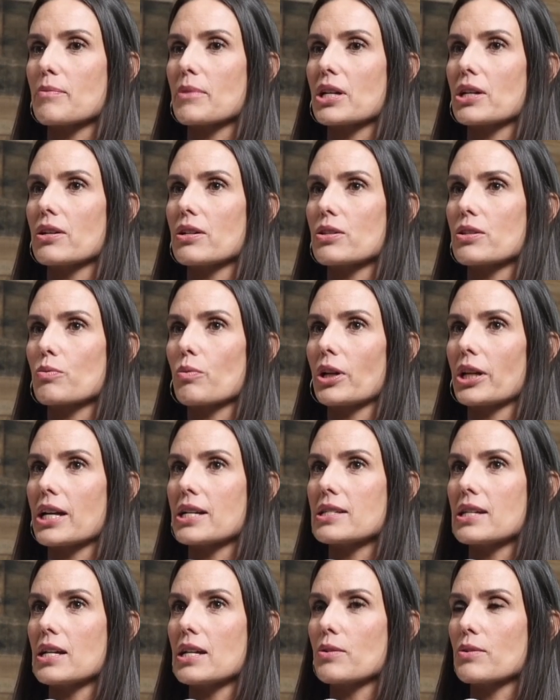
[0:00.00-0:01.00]
because what I
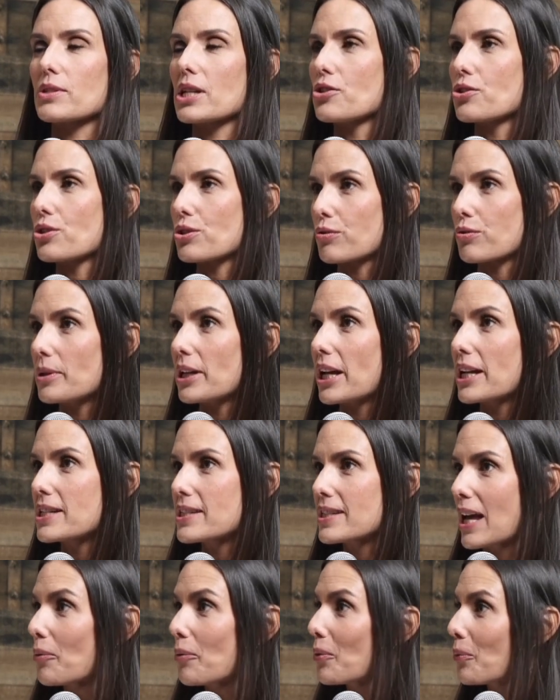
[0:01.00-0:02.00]
did was I just
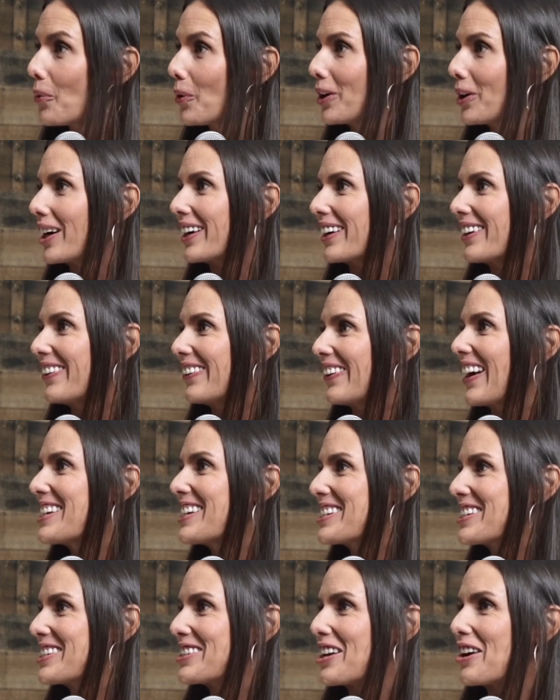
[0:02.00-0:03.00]
replaced that with work, right?
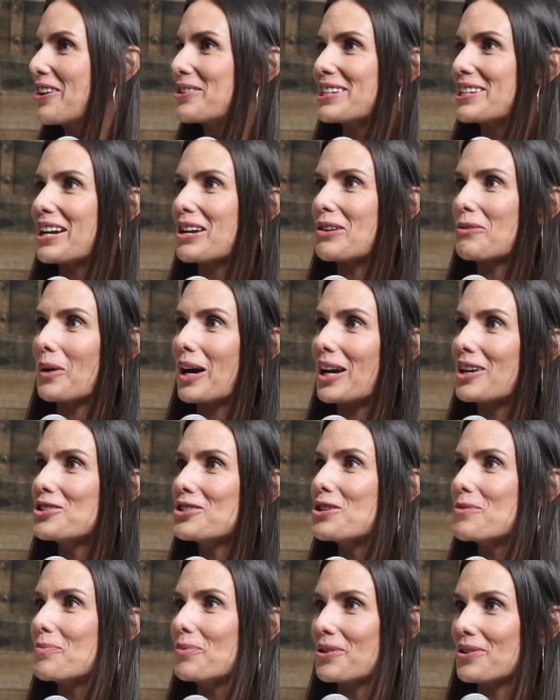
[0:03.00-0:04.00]
So it's like, where
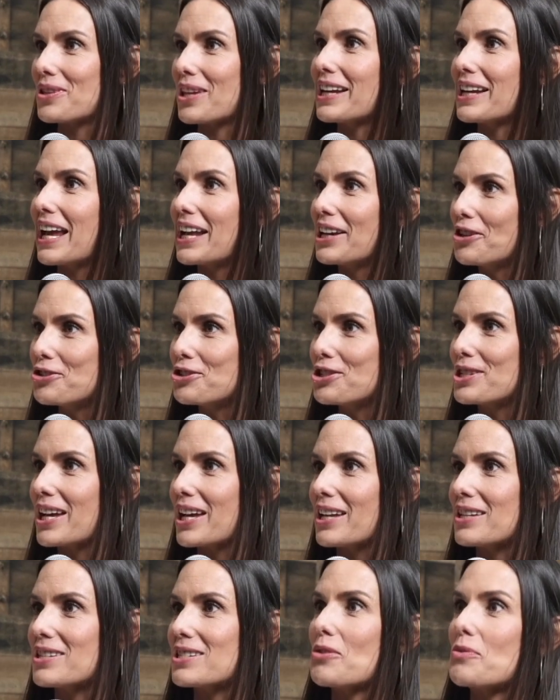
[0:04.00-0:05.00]
do you put that energy
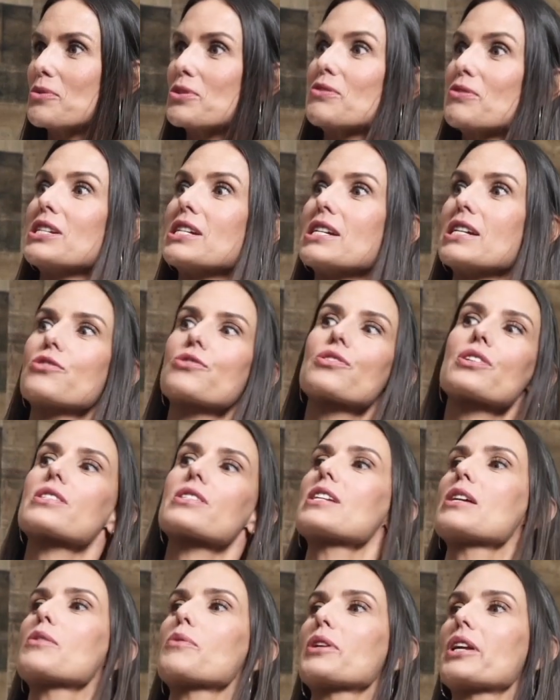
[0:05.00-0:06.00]
then? So it was really
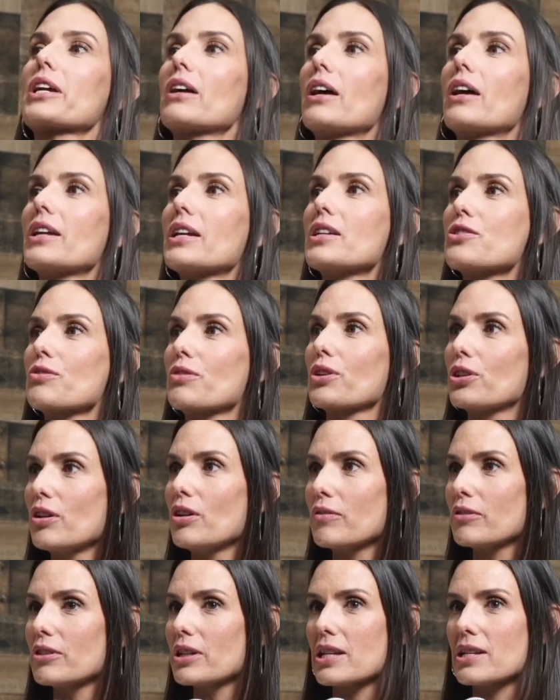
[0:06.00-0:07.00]
interesting when I got into
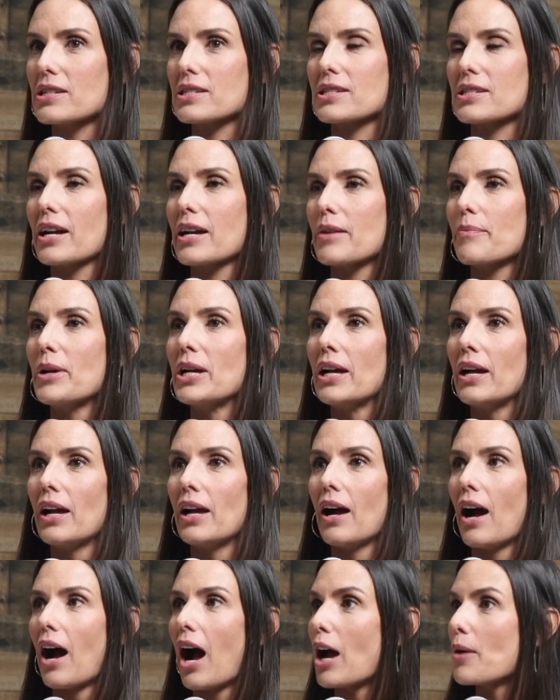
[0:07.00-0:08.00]
recovery this time.
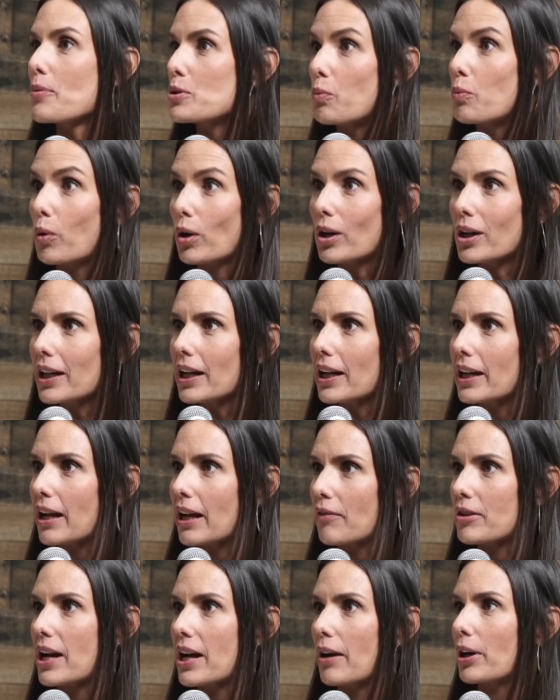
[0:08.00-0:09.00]
I was working
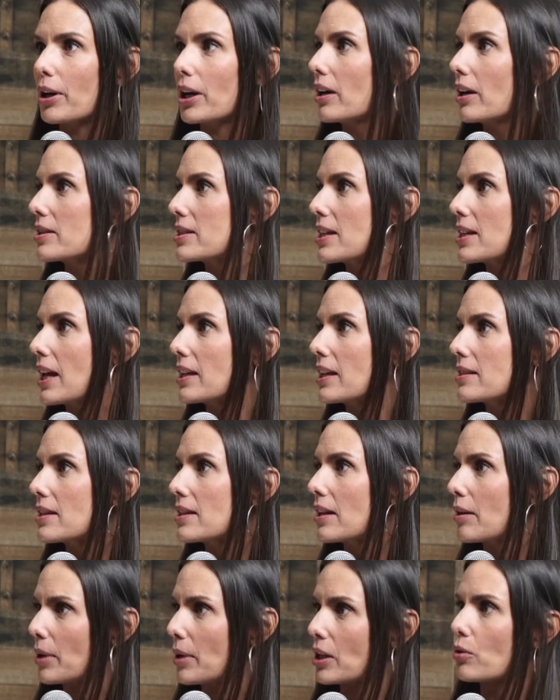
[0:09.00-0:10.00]
every hour God sends,
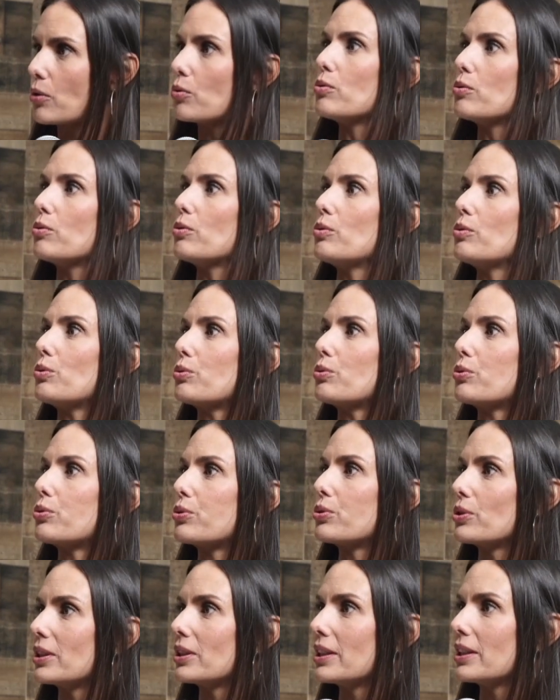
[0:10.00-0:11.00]
and I'm like, ooh,
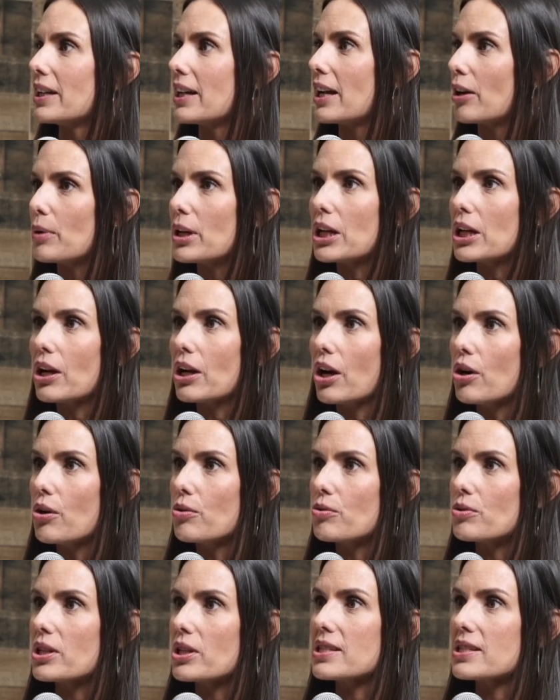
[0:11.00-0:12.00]
here we
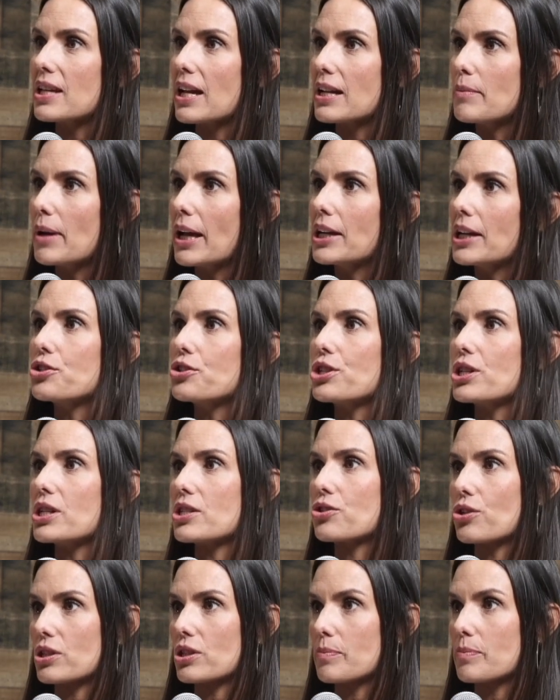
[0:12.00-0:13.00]
go. The same energy
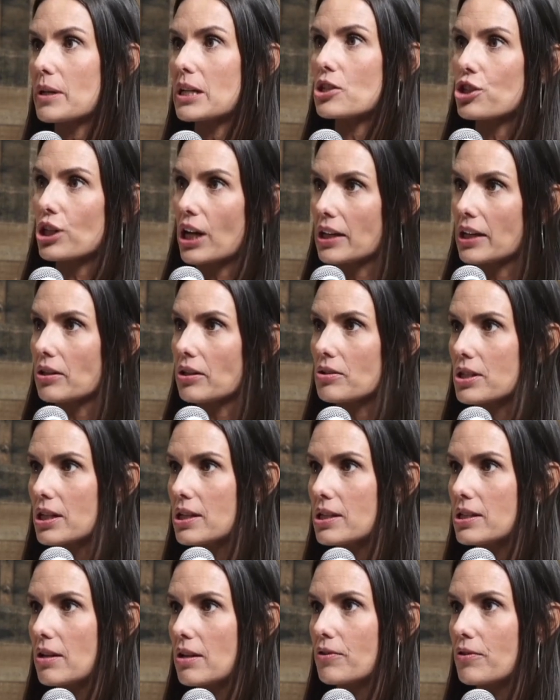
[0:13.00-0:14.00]
is just being channeled in
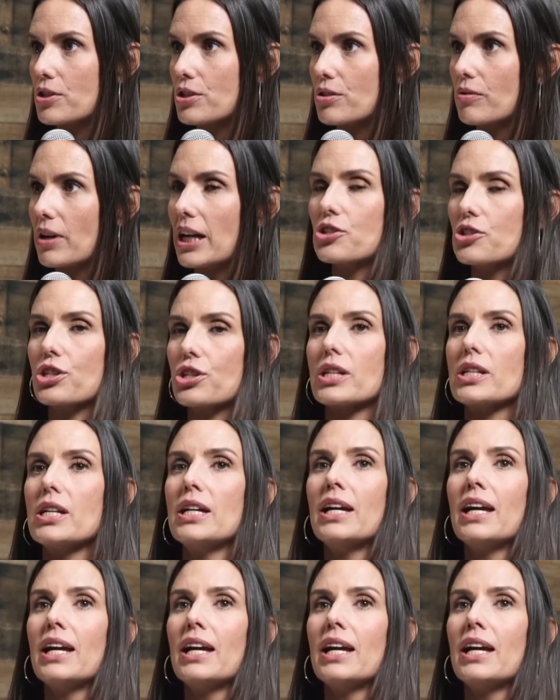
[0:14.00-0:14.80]
a different direction.